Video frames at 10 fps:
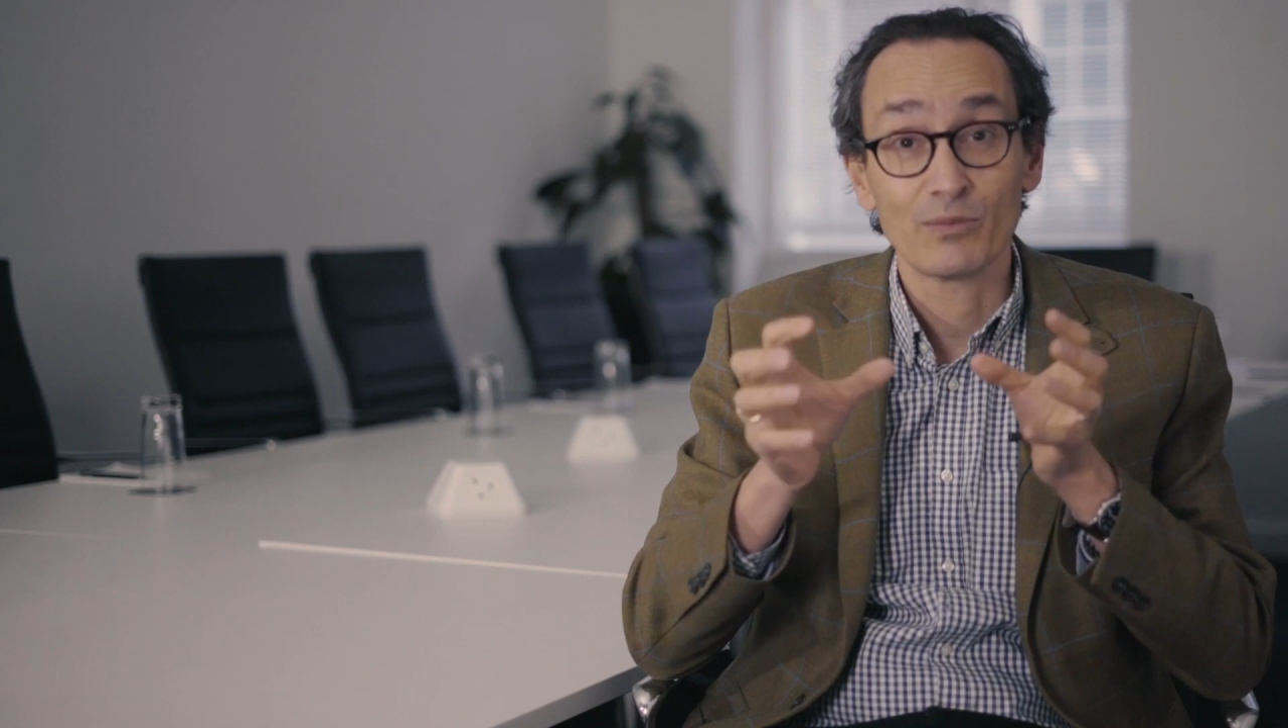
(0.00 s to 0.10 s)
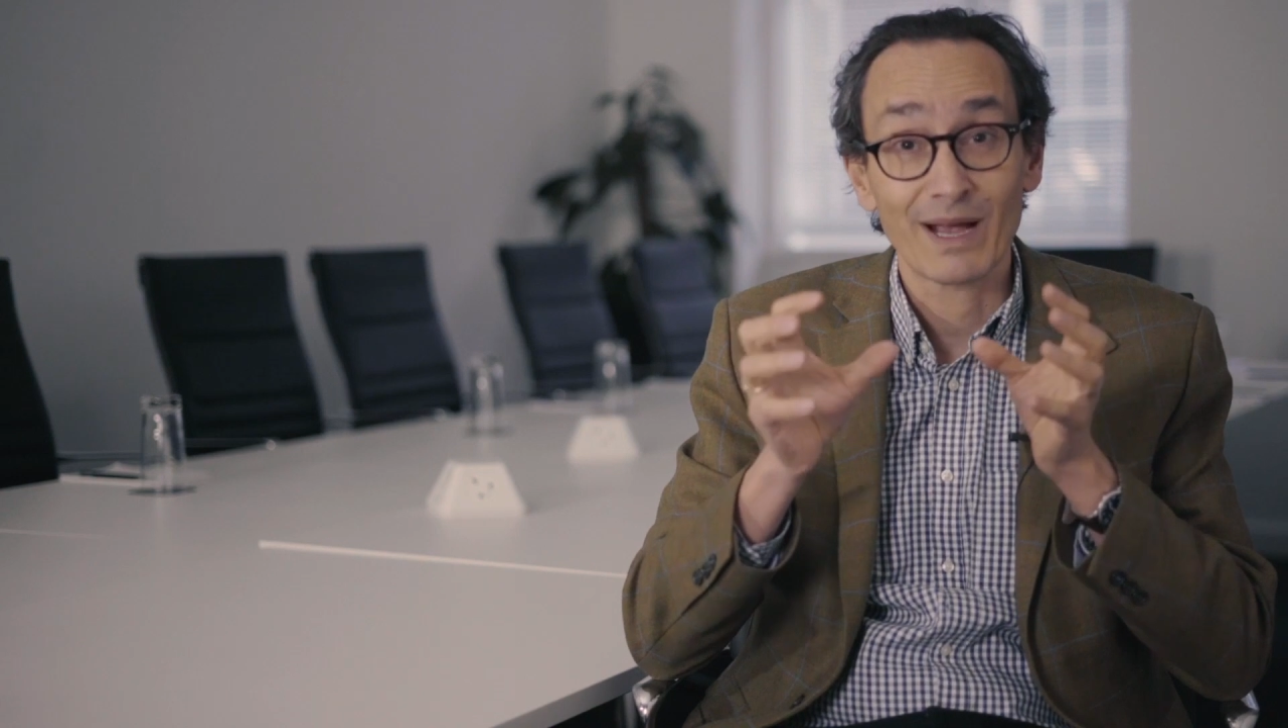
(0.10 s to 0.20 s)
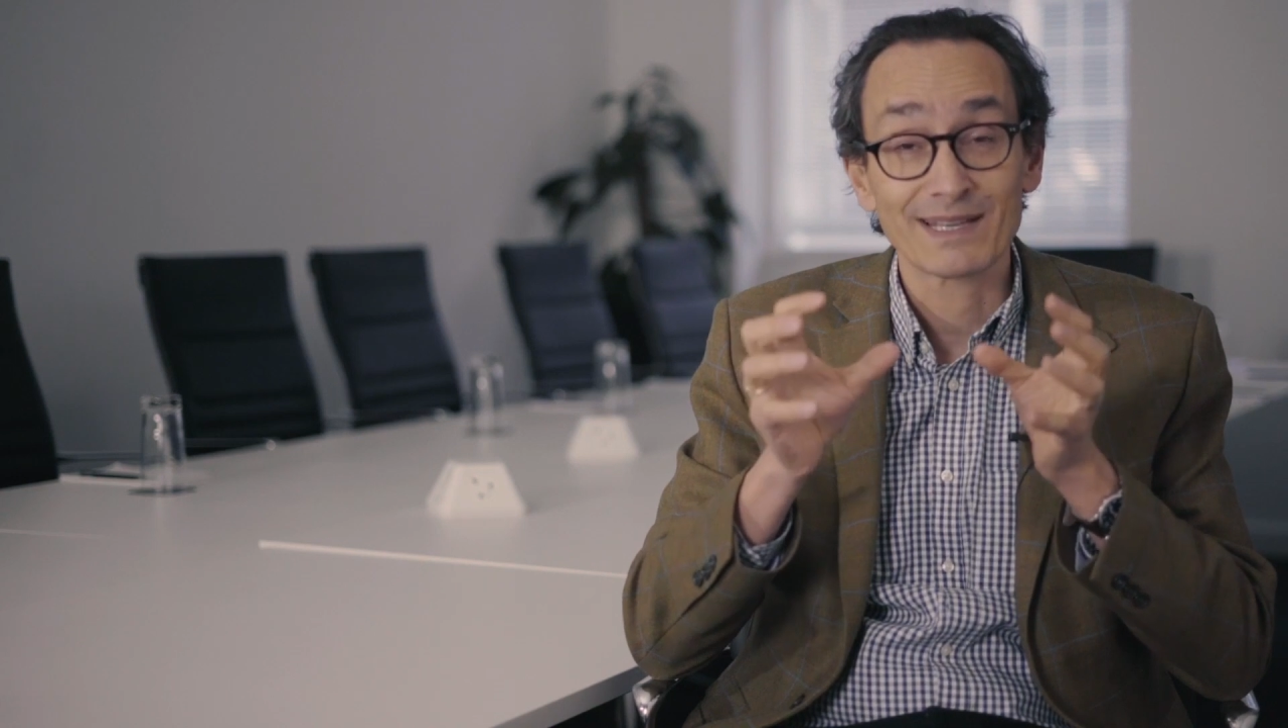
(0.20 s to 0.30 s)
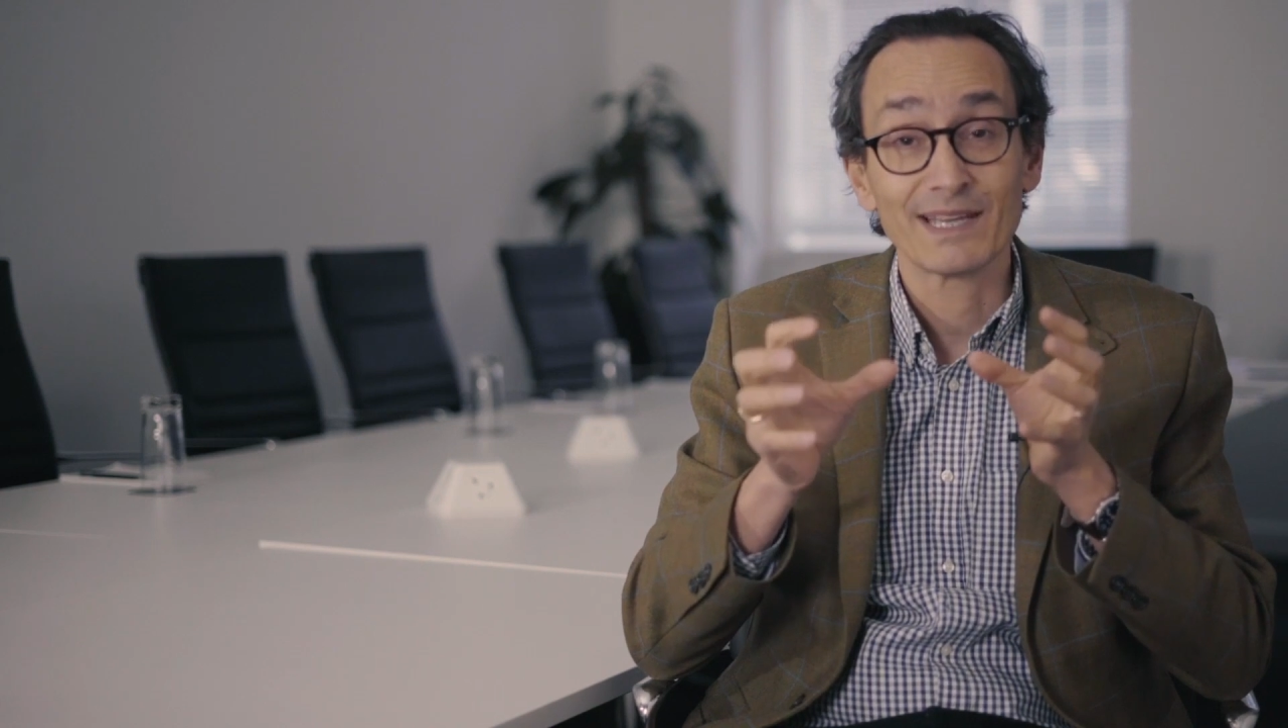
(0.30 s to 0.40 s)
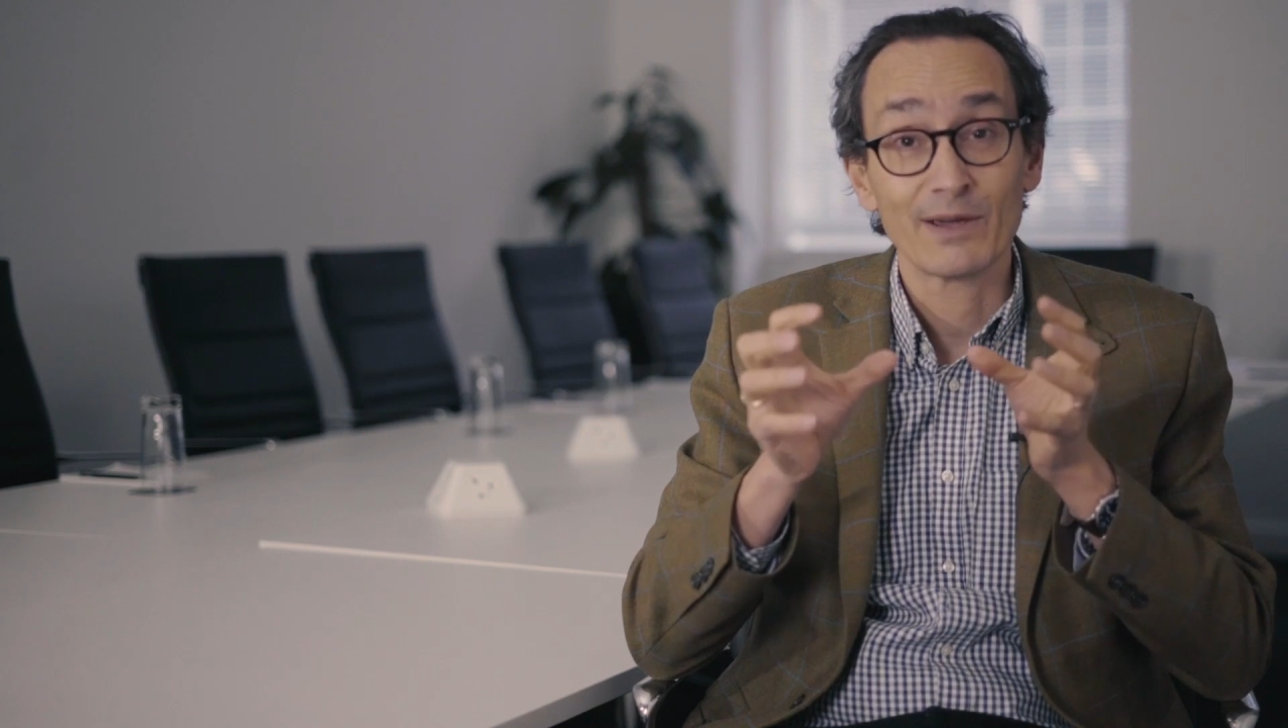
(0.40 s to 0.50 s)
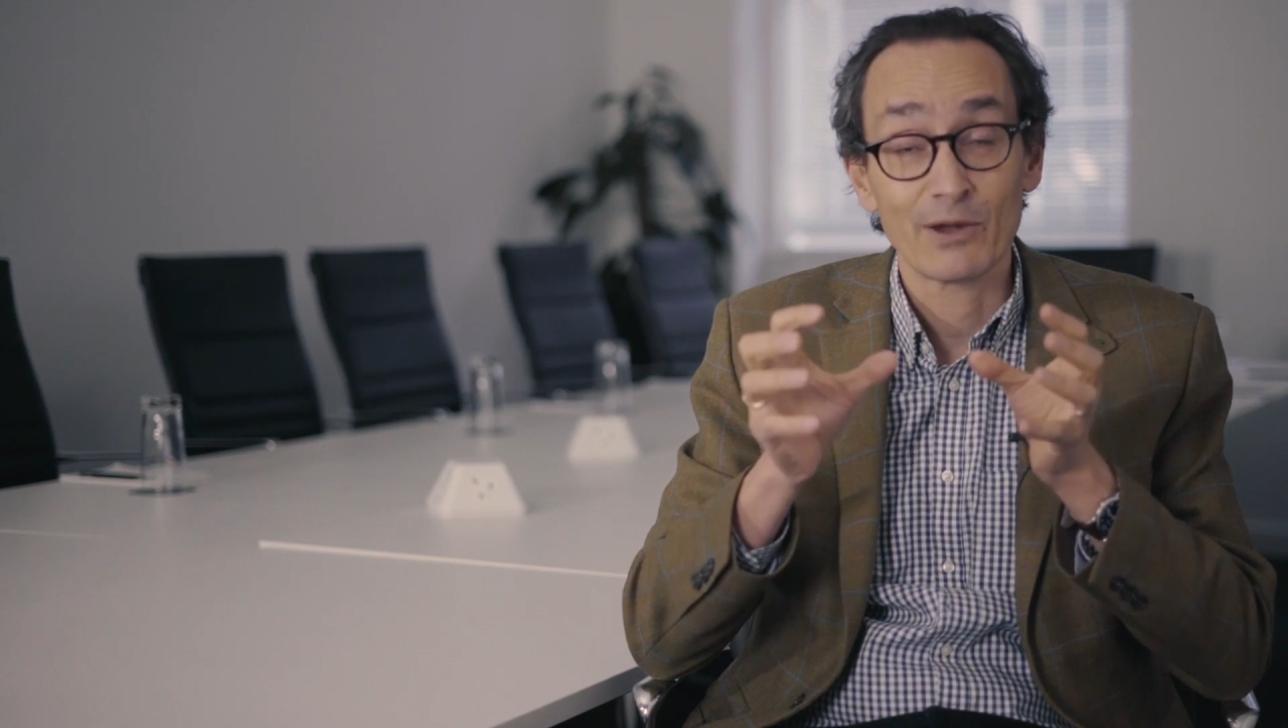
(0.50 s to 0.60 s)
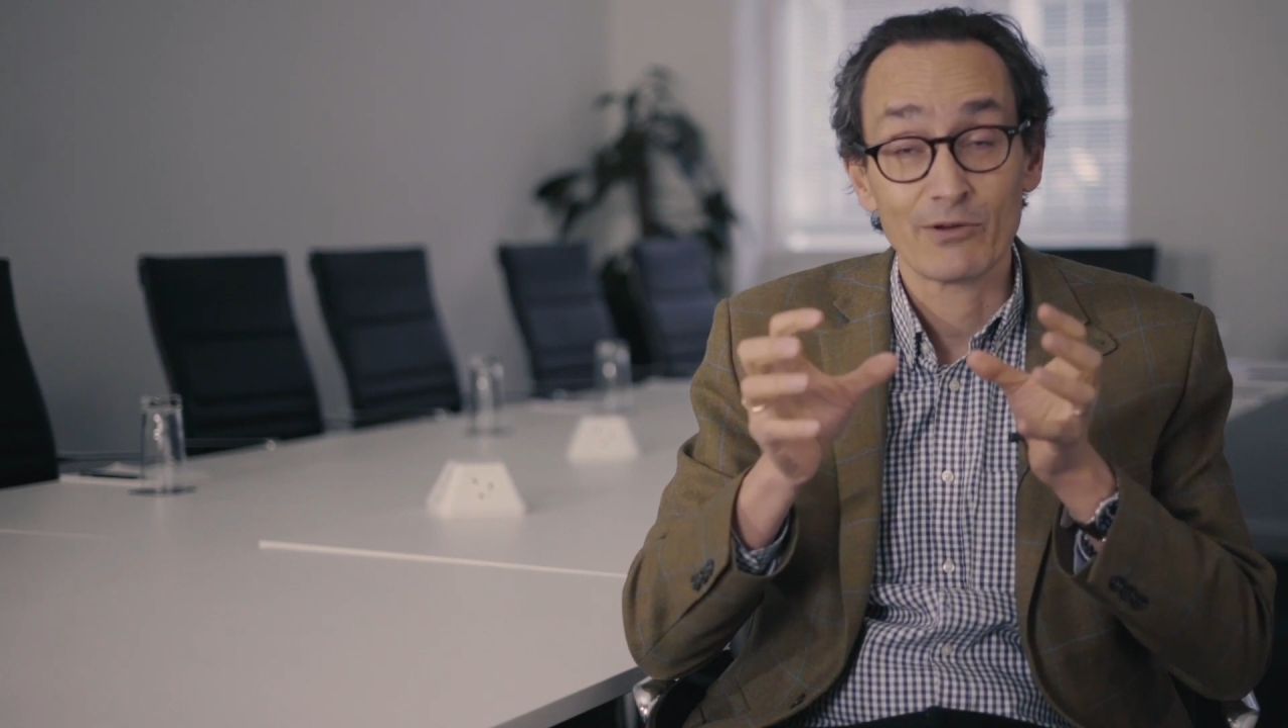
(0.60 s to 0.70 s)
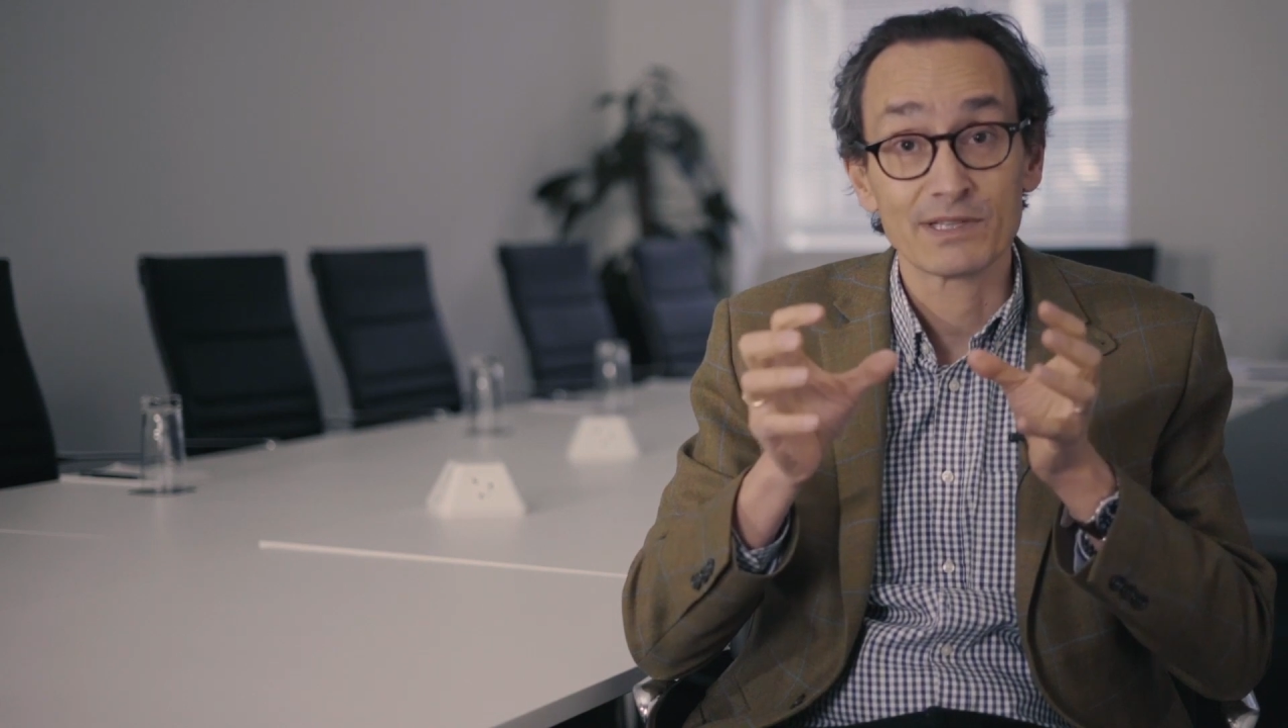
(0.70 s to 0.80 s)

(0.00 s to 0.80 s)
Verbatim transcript: or bacteria